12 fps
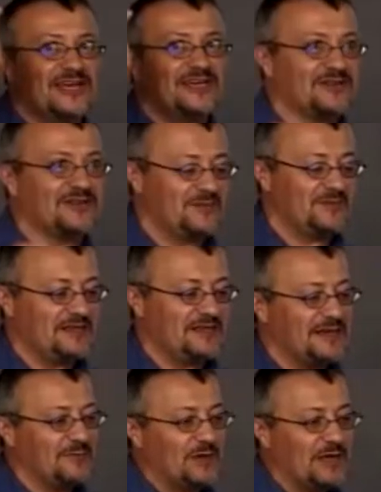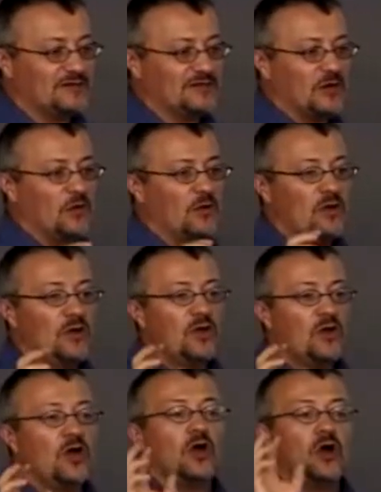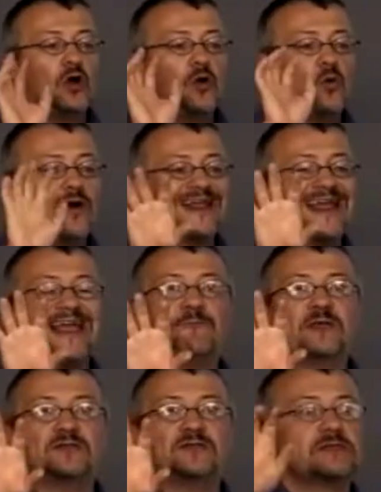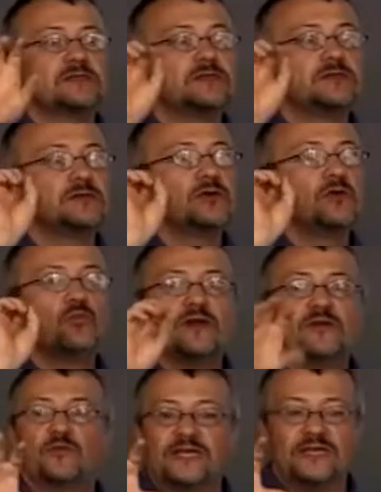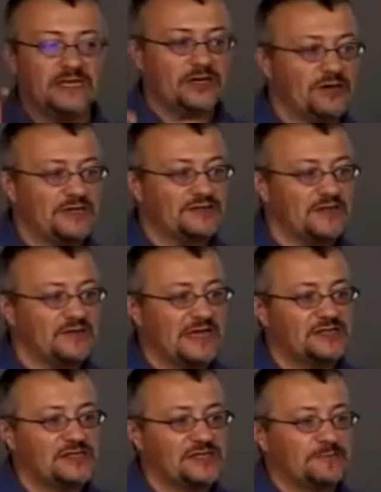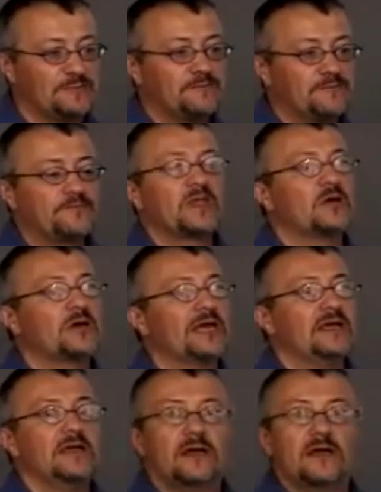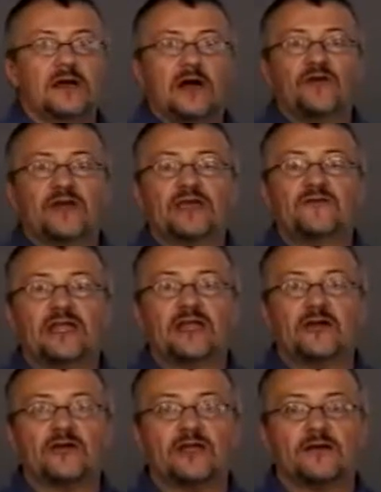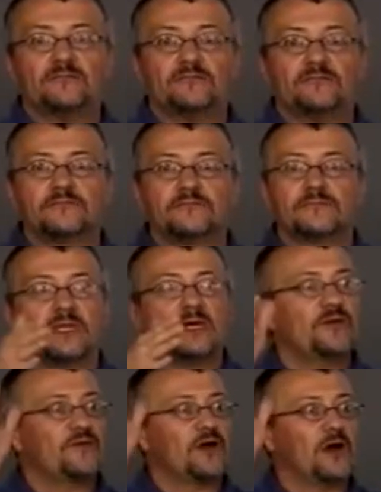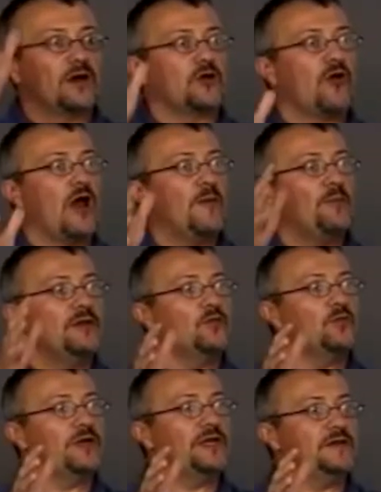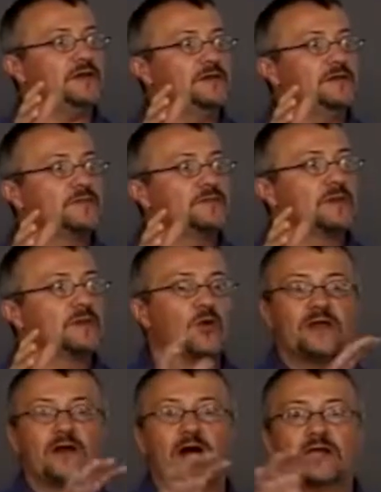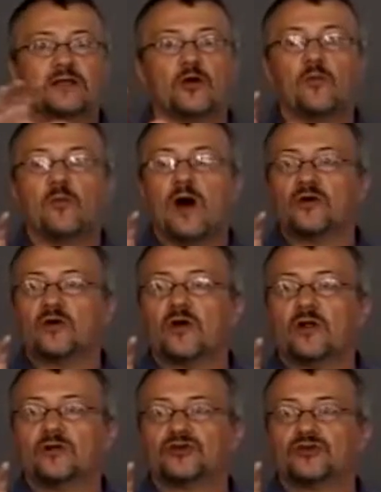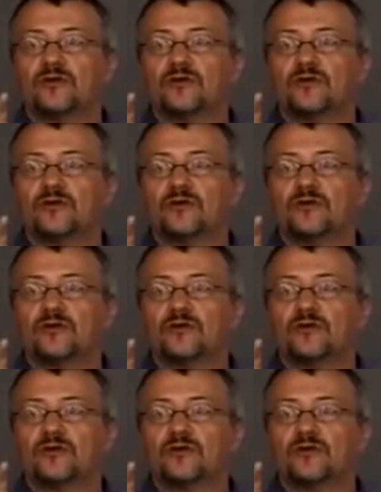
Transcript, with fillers: are going to be thinking about it. So, what happens when we increase the density, okay, of a given area? We've got a crop and a weed, or we got, you know, monoculture of,